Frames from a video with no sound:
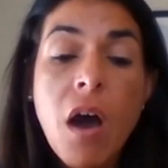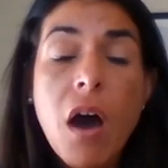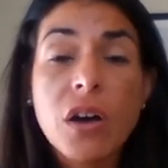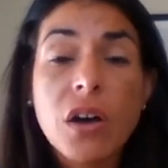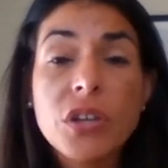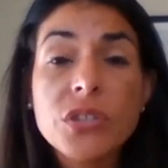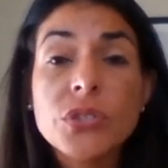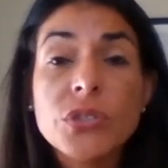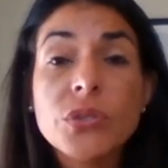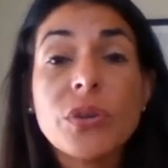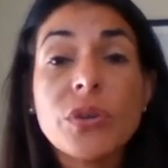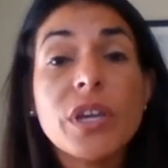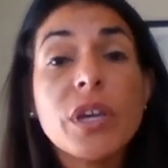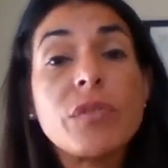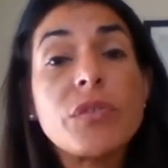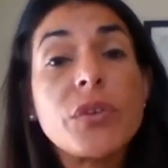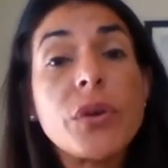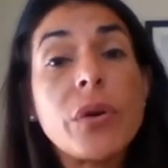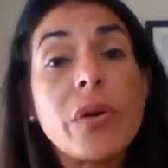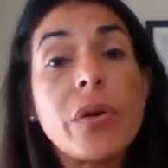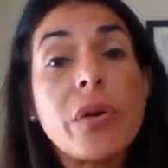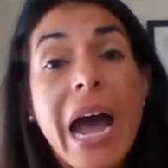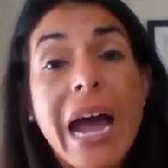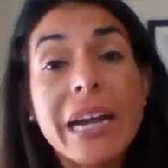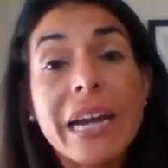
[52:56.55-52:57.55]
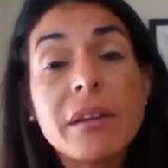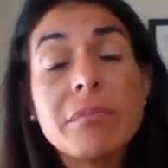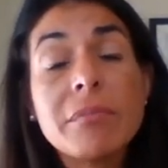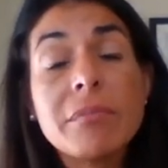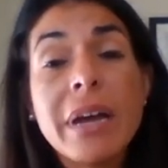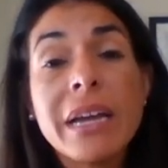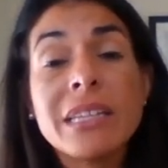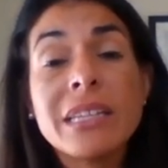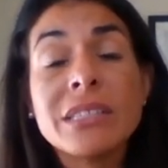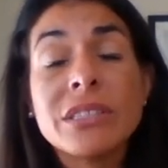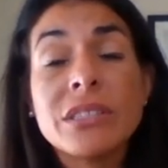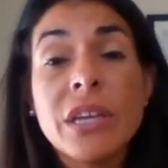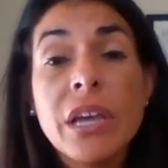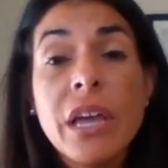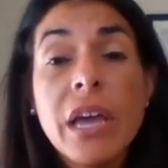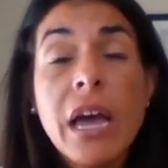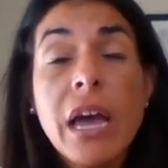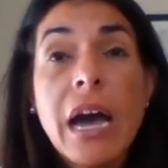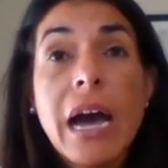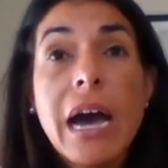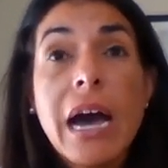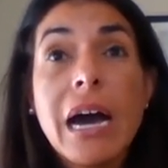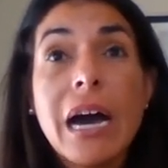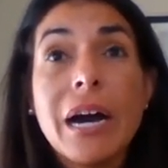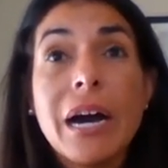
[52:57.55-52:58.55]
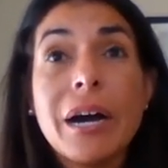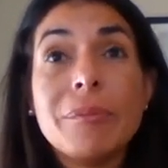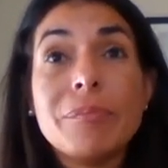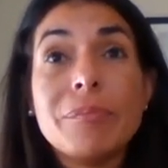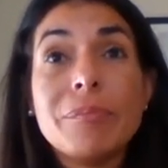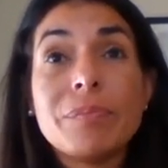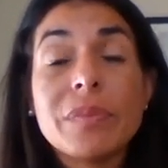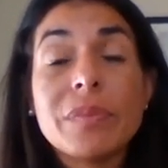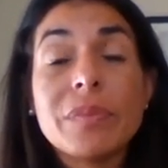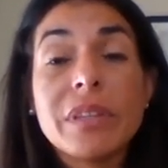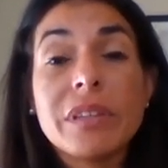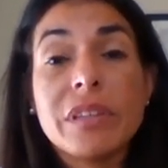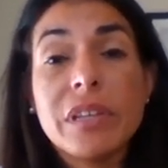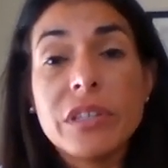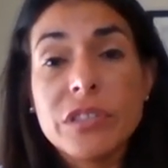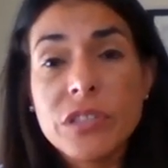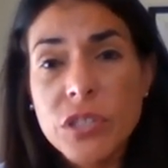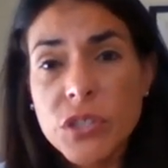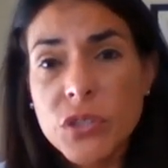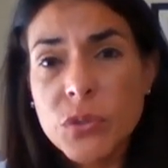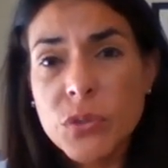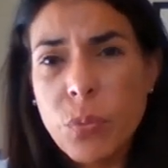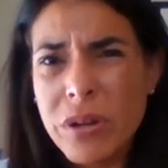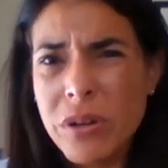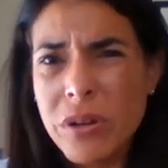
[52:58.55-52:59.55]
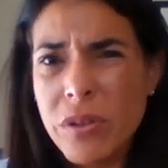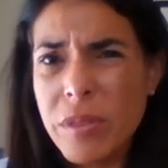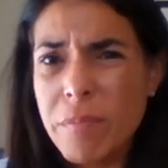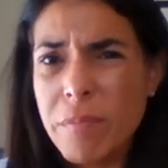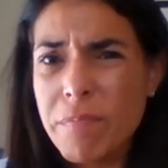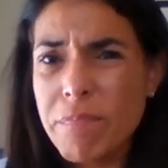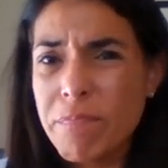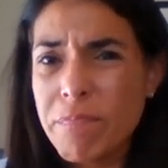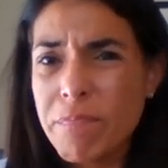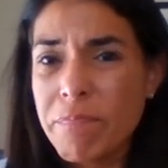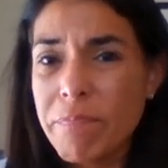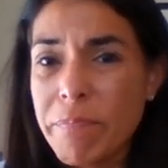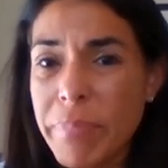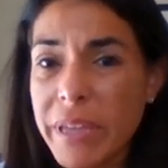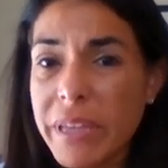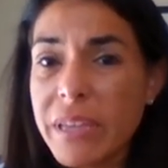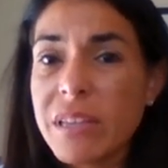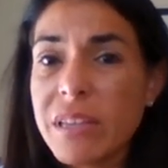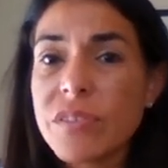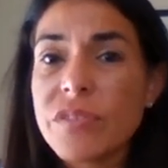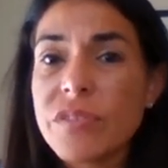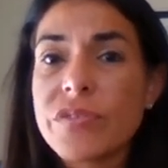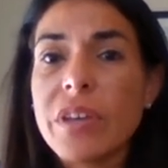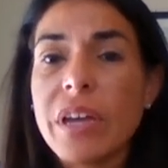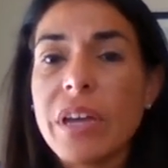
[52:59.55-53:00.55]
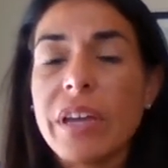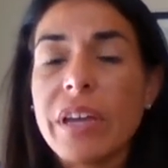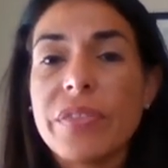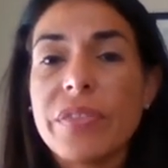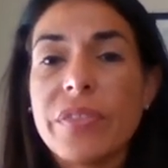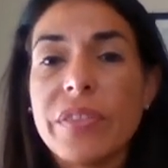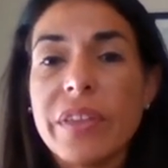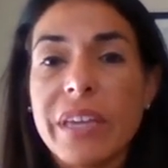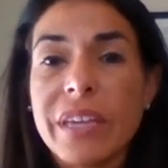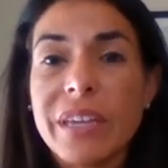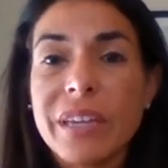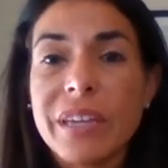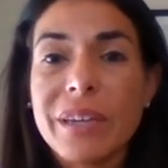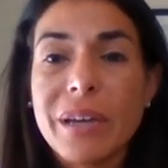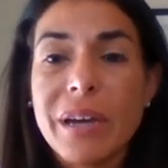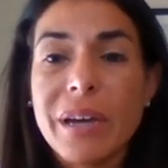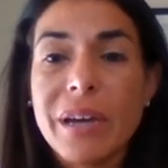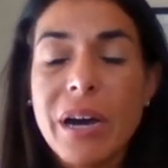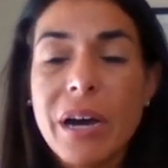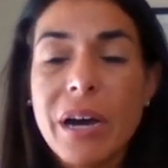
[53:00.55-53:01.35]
Also, if you itemize, this is one of the biggest, I think,